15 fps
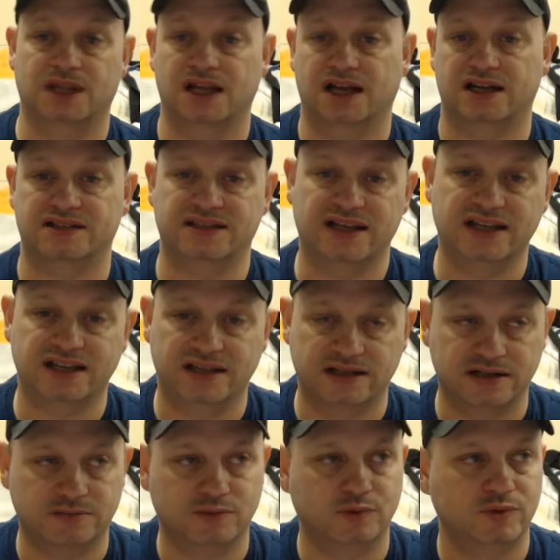I say
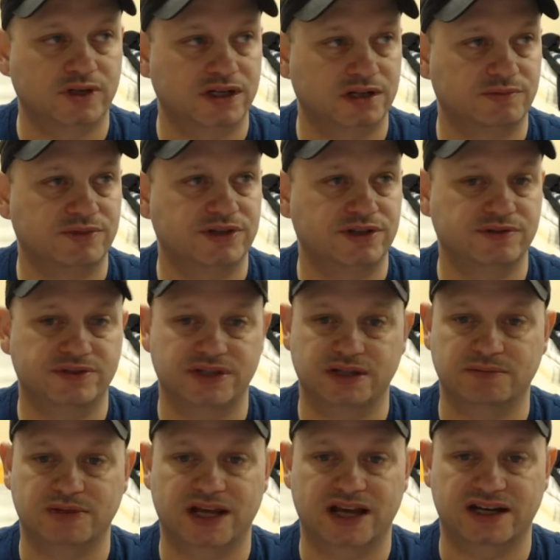number one and number two
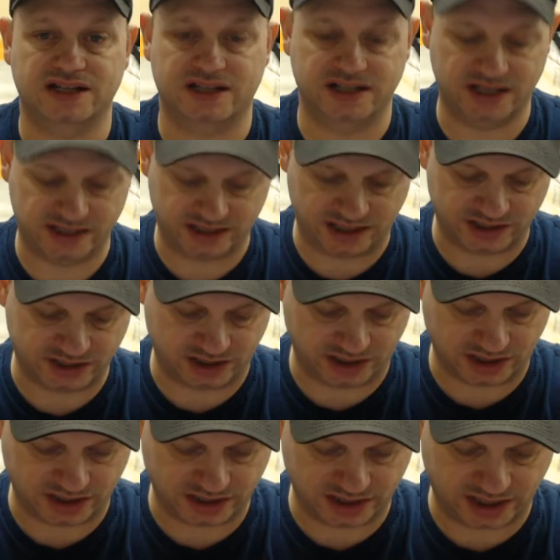seed, but I, that's actually
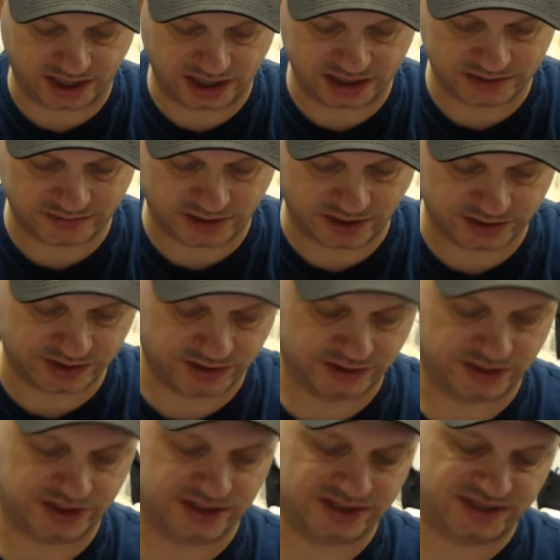not the case because
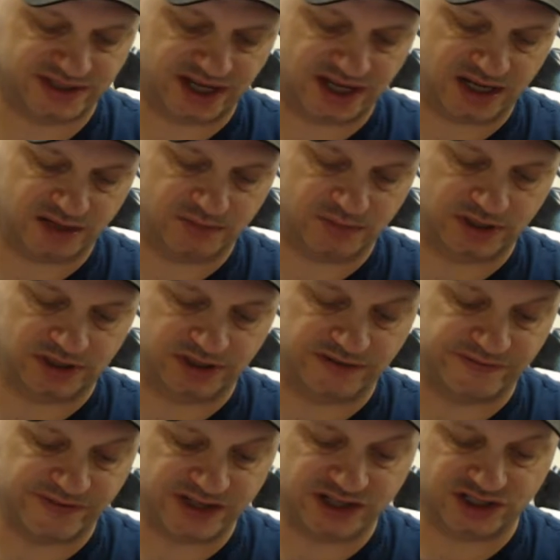they're in the same uh,
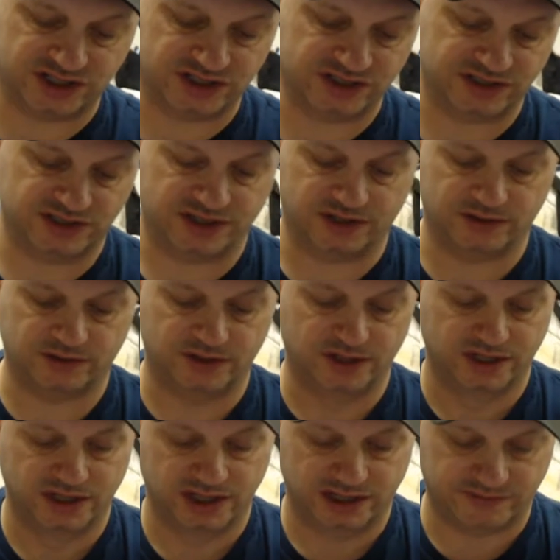division. So
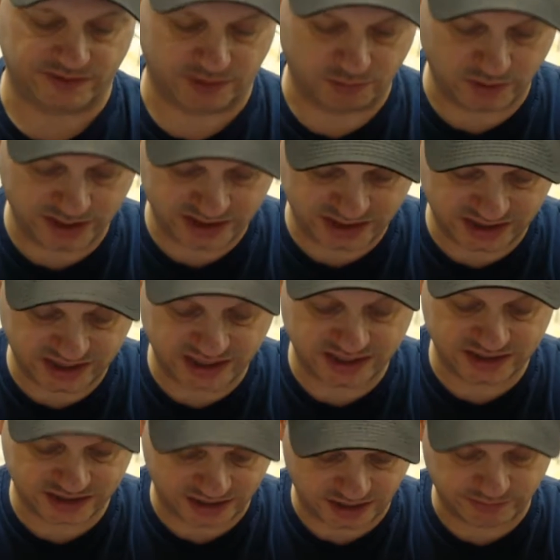if they wasn't in
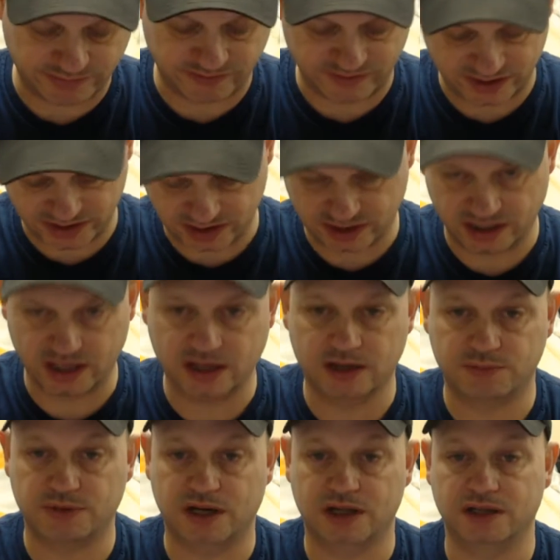the same division, they
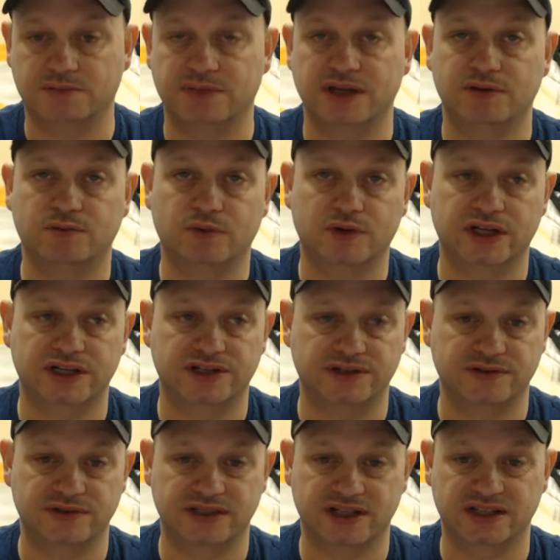could probably be one and
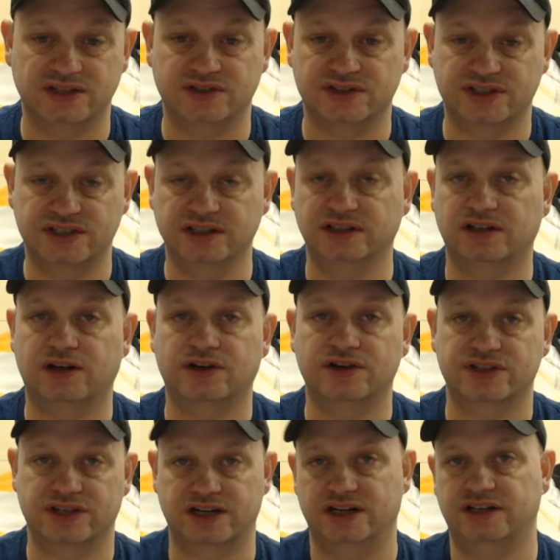two seed. There still are
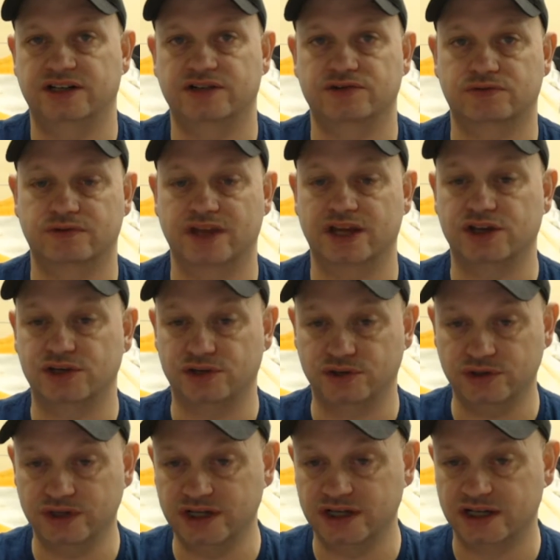scenarios where they
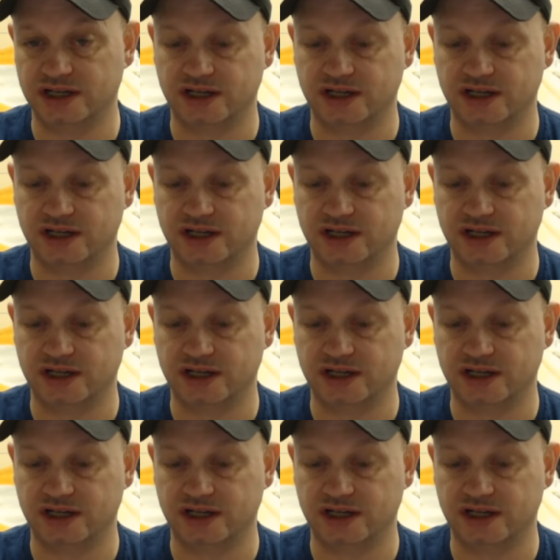could